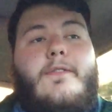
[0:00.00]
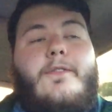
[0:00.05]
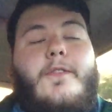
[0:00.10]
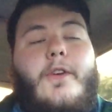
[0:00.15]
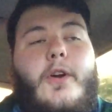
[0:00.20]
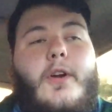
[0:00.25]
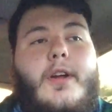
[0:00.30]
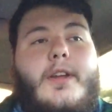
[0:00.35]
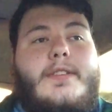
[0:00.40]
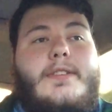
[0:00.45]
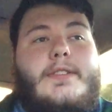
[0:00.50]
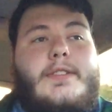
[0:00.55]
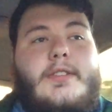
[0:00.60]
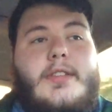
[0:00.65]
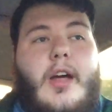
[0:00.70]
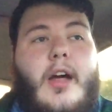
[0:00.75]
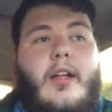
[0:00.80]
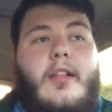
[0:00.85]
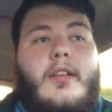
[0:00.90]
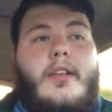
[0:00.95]
for a
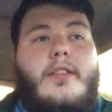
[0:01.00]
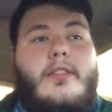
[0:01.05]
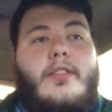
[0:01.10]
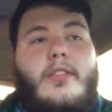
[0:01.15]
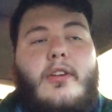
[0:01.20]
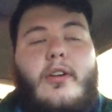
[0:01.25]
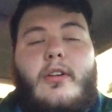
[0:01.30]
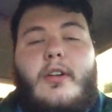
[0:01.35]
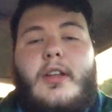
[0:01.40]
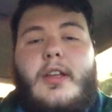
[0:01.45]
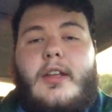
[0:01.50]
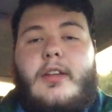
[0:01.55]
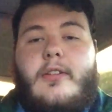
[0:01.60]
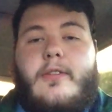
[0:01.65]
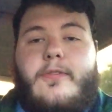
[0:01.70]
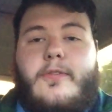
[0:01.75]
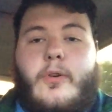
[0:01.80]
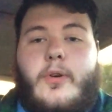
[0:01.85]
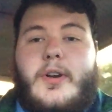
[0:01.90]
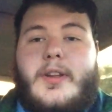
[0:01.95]
solid 30 to
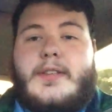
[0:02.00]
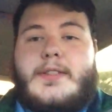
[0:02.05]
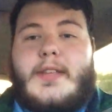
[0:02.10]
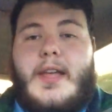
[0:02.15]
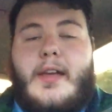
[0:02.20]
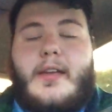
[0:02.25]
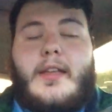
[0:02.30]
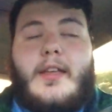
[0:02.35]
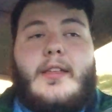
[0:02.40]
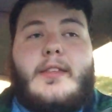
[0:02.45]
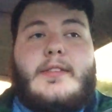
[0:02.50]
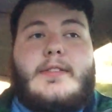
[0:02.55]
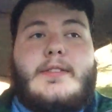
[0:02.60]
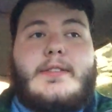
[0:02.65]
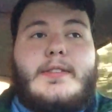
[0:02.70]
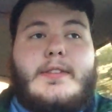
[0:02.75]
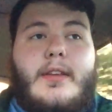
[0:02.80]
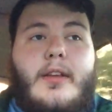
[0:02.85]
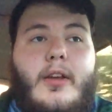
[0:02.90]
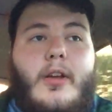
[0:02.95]
40
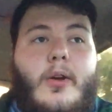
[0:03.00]
seconds